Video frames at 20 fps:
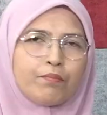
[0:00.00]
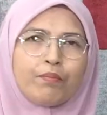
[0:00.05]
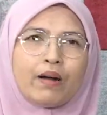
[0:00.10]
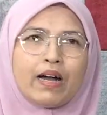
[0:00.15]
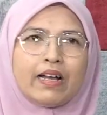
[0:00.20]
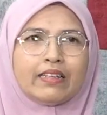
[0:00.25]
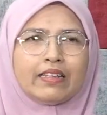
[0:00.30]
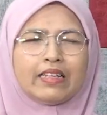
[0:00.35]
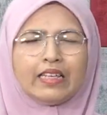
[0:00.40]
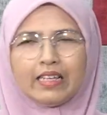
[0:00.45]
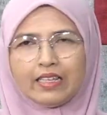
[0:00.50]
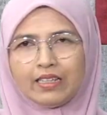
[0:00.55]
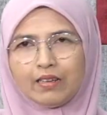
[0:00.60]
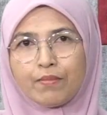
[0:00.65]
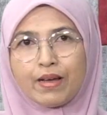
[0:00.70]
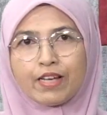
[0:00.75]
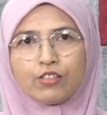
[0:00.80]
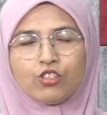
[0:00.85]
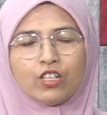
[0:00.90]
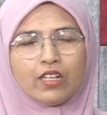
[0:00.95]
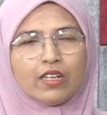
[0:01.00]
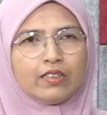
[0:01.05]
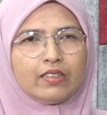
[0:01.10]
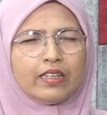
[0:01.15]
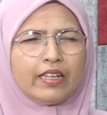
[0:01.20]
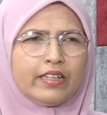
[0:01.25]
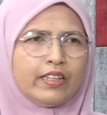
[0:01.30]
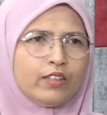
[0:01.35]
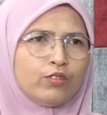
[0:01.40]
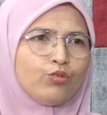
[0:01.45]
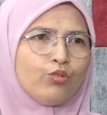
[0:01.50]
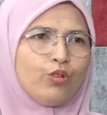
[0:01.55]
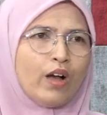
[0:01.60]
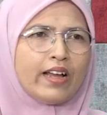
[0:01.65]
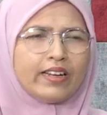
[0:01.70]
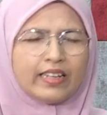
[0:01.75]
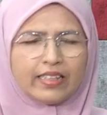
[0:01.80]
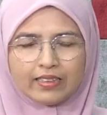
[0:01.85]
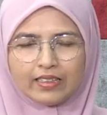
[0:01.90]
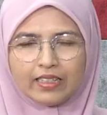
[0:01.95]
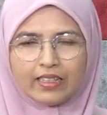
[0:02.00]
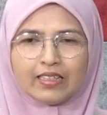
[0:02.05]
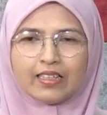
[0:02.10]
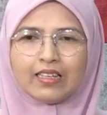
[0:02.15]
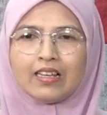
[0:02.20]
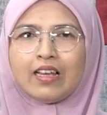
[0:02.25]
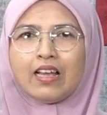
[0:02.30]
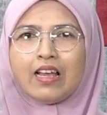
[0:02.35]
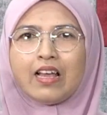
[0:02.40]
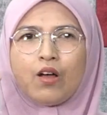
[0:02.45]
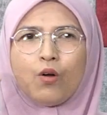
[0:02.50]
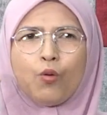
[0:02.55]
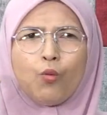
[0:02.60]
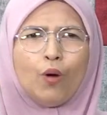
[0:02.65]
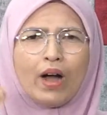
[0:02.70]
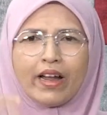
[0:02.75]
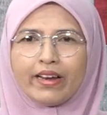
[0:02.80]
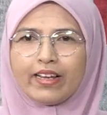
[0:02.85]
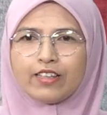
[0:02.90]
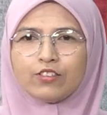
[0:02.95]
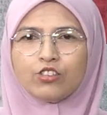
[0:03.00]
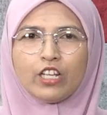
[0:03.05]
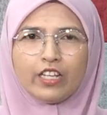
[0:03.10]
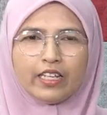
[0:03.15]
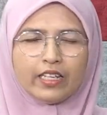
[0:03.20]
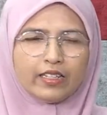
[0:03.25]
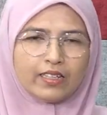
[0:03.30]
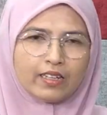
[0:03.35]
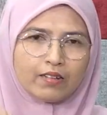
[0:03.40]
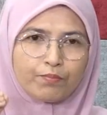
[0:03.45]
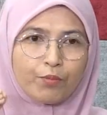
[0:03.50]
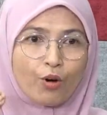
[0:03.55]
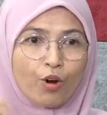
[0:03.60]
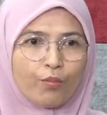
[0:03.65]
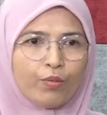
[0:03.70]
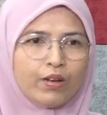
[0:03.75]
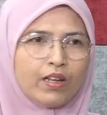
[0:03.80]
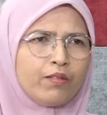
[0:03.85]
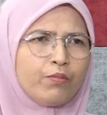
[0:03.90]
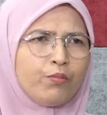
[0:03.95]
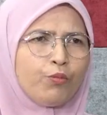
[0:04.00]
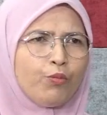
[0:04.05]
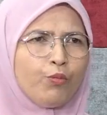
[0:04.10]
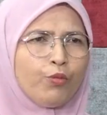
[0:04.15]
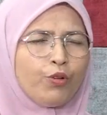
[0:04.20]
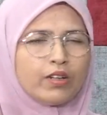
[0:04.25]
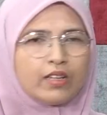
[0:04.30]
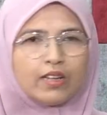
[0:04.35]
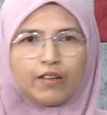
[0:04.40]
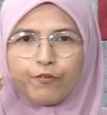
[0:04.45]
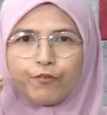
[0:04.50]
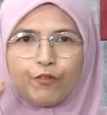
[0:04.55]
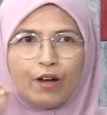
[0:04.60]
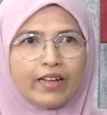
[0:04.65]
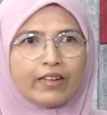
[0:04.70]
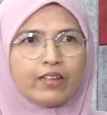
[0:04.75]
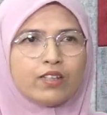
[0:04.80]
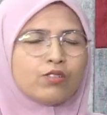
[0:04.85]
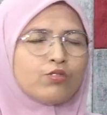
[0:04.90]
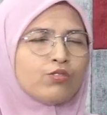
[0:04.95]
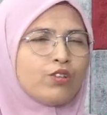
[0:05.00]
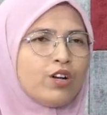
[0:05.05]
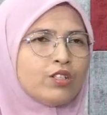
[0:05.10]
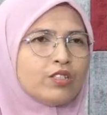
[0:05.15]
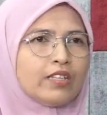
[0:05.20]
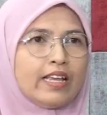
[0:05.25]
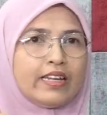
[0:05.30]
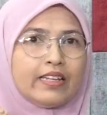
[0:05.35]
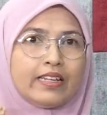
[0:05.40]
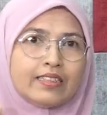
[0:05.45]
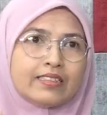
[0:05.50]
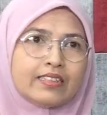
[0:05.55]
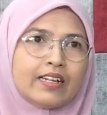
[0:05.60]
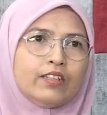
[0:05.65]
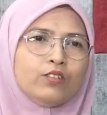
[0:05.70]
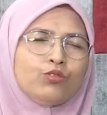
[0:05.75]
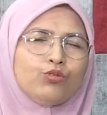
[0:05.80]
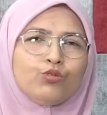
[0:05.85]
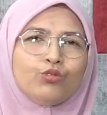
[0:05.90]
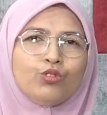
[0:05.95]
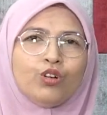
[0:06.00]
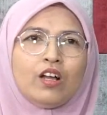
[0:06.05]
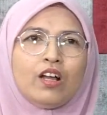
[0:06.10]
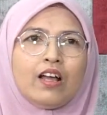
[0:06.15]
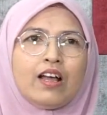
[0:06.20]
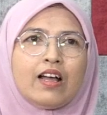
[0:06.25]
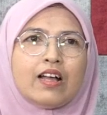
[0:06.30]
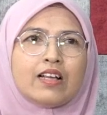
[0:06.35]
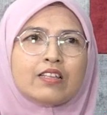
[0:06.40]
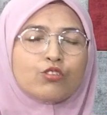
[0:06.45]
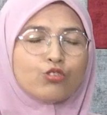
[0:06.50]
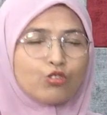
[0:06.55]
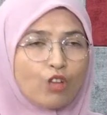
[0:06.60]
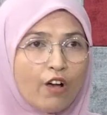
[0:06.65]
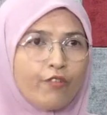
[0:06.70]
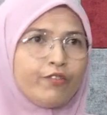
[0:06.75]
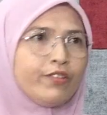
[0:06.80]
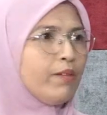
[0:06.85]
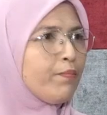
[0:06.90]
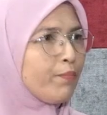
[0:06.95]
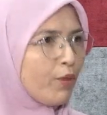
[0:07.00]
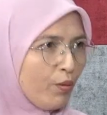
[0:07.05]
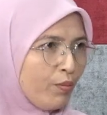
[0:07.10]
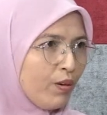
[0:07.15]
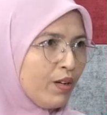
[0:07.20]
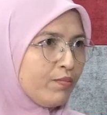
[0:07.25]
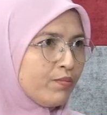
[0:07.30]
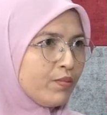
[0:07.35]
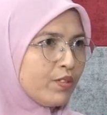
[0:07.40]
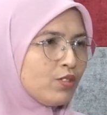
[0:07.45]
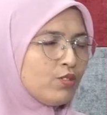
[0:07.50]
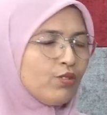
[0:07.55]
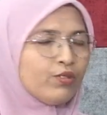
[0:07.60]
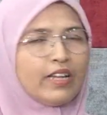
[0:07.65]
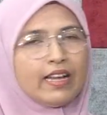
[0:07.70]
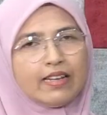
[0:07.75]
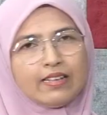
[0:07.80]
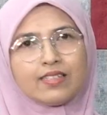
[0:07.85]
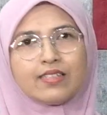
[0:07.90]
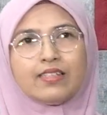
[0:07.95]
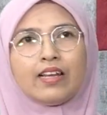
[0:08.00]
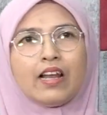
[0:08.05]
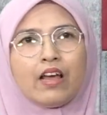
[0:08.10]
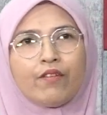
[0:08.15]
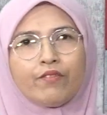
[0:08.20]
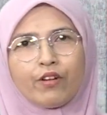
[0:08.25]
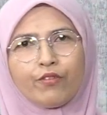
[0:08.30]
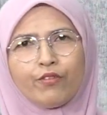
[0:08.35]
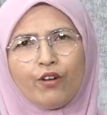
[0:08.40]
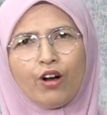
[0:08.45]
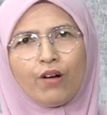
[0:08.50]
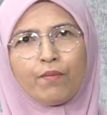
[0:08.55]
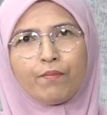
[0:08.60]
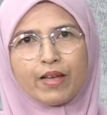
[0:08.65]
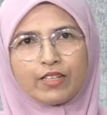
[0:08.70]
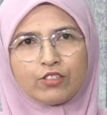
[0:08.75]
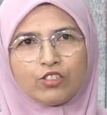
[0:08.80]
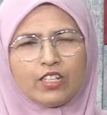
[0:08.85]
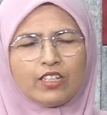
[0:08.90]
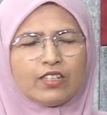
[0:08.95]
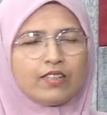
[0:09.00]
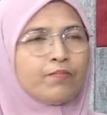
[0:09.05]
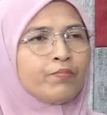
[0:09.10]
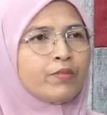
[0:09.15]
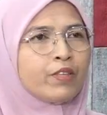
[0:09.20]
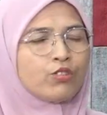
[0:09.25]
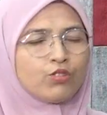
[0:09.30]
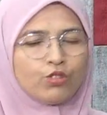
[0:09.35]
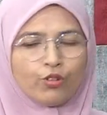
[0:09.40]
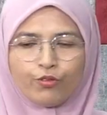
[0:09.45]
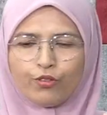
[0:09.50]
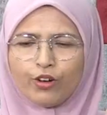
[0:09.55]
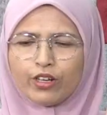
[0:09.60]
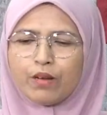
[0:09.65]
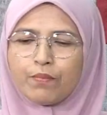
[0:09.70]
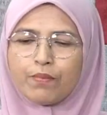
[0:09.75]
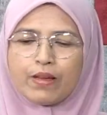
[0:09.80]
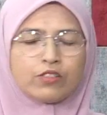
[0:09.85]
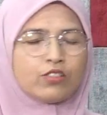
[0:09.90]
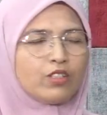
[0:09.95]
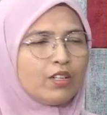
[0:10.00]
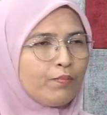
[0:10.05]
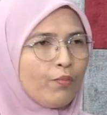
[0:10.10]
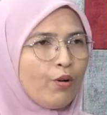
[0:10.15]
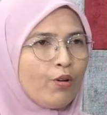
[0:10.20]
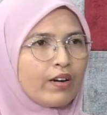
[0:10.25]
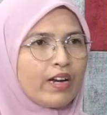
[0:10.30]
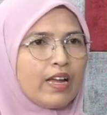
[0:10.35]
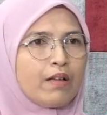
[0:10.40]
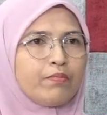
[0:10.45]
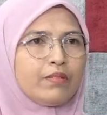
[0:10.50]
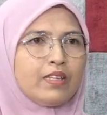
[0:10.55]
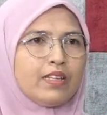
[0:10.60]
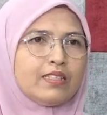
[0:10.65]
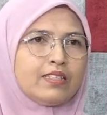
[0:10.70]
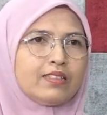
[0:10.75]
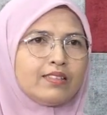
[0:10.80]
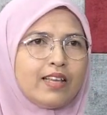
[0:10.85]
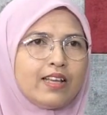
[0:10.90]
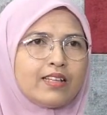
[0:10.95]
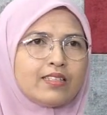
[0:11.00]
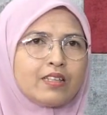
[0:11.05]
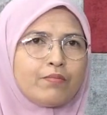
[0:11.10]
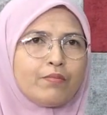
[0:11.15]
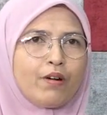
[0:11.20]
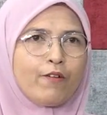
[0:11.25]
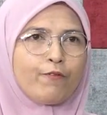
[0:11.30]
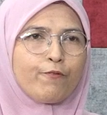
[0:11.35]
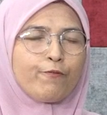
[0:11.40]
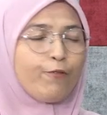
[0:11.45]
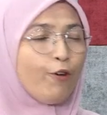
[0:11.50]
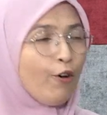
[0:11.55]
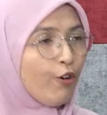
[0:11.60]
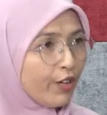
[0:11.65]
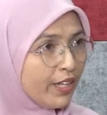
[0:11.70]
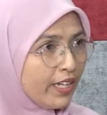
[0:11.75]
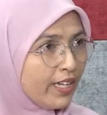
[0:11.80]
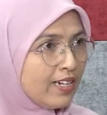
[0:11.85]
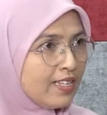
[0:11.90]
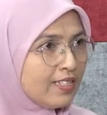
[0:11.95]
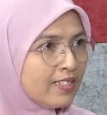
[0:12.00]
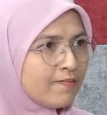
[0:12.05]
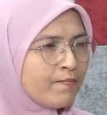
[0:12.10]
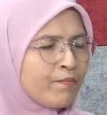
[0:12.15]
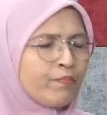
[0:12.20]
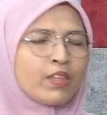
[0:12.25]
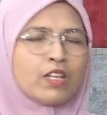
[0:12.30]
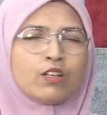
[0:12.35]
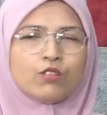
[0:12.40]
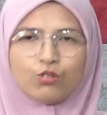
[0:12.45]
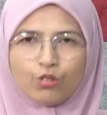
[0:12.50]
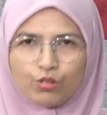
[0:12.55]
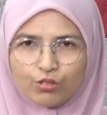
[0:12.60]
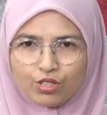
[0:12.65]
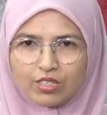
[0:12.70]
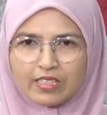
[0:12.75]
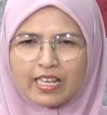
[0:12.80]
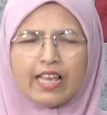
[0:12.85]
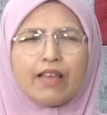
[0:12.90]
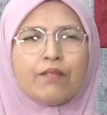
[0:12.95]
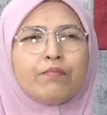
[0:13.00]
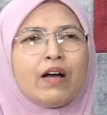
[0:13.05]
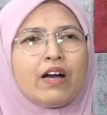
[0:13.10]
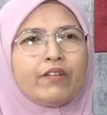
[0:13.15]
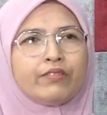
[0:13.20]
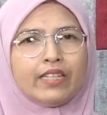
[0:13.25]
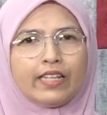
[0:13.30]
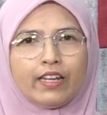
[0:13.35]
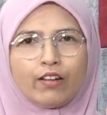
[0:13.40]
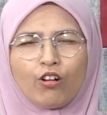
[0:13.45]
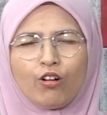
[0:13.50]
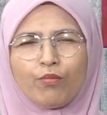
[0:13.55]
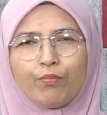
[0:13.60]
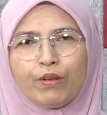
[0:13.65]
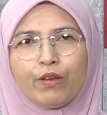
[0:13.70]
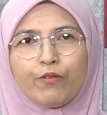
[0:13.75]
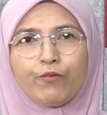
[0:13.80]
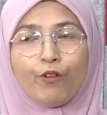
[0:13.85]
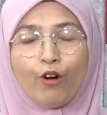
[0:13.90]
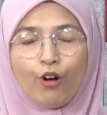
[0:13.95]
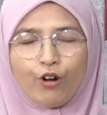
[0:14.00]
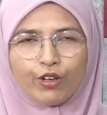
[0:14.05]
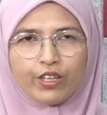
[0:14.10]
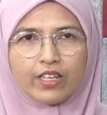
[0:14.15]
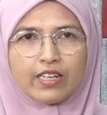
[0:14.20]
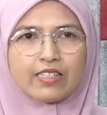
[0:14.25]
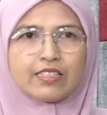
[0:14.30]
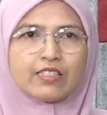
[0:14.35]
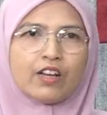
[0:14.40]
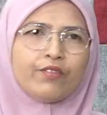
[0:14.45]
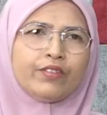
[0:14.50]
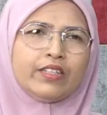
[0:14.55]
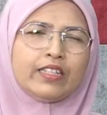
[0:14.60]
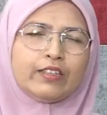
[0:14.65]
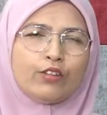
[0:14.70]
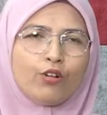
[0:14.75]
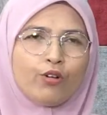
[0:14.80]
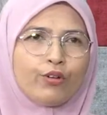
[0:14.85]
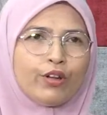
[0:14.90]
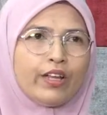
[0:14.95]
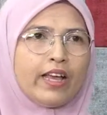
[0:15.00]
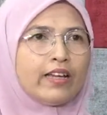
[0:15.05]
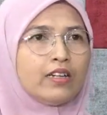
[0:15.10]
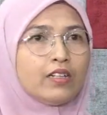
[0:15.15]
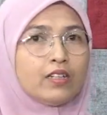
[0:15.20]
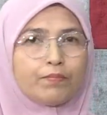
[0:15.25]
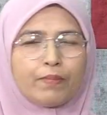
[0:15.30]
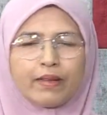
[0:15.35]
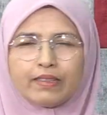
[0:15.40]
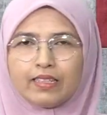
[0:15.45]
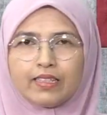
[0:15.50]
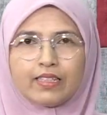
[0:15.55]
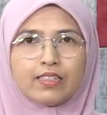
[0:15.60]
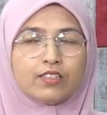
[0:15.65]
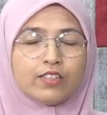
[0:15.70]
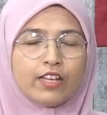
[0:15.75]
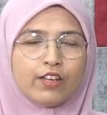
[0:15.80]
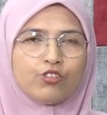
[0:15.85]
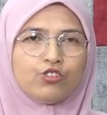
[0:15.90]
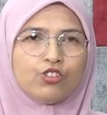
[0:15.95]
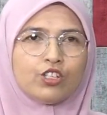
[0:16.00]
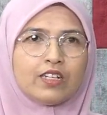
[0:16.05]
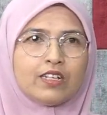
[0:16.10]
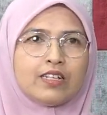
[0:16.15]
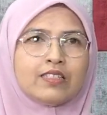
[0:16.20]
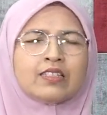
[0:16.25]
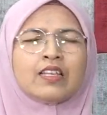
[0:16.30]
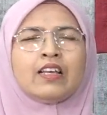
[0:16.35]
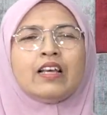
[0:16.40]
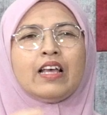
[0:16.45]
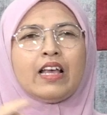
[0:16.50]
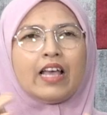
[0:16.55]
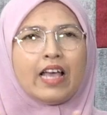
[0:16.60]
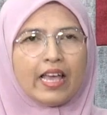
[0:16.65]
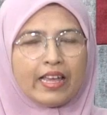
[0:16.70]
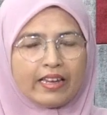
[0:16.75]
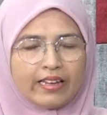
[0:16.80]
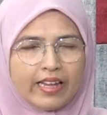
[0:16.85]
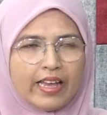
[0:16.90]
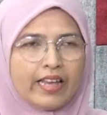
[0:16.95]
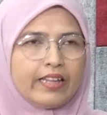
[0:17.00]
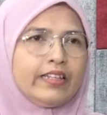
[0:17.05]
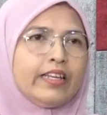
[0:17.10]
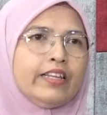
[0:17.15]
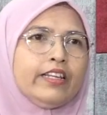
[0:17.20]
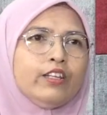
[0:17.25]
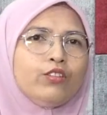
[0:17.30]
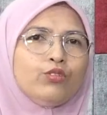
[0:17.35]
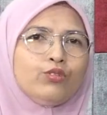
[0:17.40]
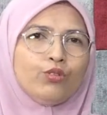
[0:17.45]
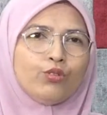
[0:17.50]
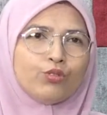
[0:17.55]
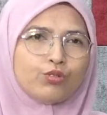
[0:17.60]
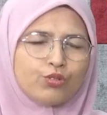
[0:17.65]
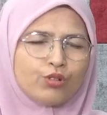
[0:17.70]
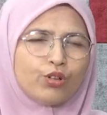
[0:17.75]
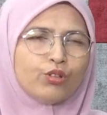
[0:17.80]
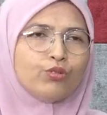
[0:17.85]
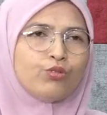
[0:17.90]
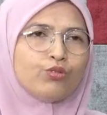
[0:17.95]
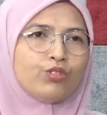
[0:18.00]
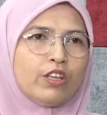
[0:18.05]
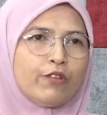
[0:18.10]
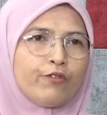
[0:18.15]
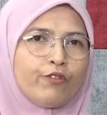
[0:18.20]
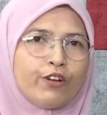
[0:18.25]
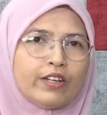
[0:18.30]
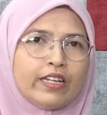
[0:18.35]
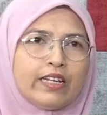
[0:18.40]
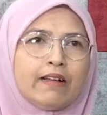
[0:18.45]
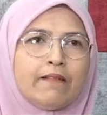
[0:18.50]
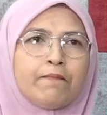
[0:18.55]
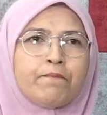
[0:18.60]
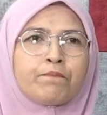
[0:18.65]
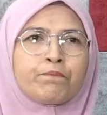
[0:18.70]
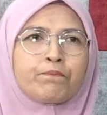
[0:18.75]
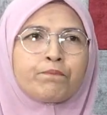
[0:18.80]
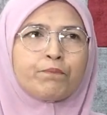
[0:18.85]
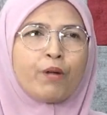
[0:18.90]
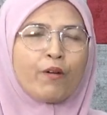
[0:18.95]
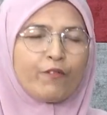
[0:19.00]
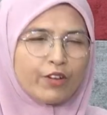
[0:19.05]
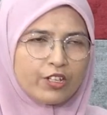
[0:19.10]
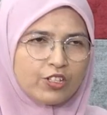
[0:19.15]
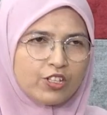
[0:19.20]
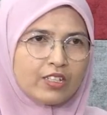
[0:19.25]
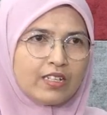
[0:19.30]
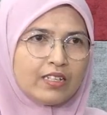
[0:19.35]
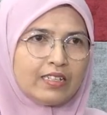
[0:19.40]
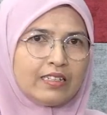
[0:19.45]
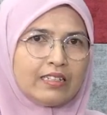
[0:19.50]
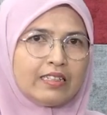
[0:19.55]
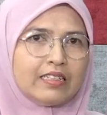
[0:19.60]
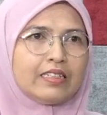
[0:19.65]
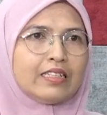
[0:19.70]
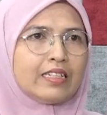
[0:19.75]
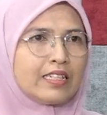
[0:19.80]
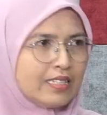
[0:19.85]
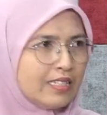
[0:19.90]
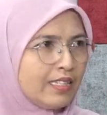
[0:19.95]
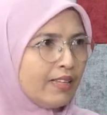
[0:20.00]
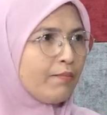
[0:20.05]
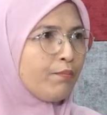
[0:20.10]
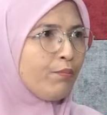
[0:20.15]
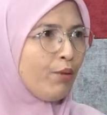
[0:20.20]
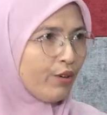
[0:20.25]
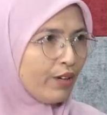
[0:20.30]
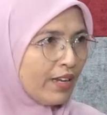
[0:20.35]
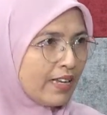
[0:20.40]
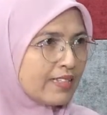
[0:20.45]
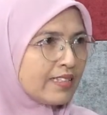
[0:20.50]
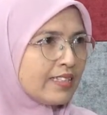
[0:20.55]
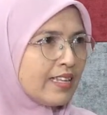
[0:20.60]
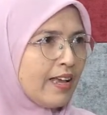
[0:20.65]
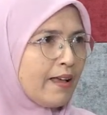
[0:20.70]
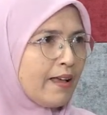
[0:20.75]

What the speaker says: But in the bachelor, they need to analytic what actually the problem, they find the source and they try to solve the problem. So that is the level for bachelor. So for the bachelor program, it takes about 4 years. So same, after they complete 4 years of the theory and the practical sessions, and then they need also to sit for the Professional Nursing Board exam.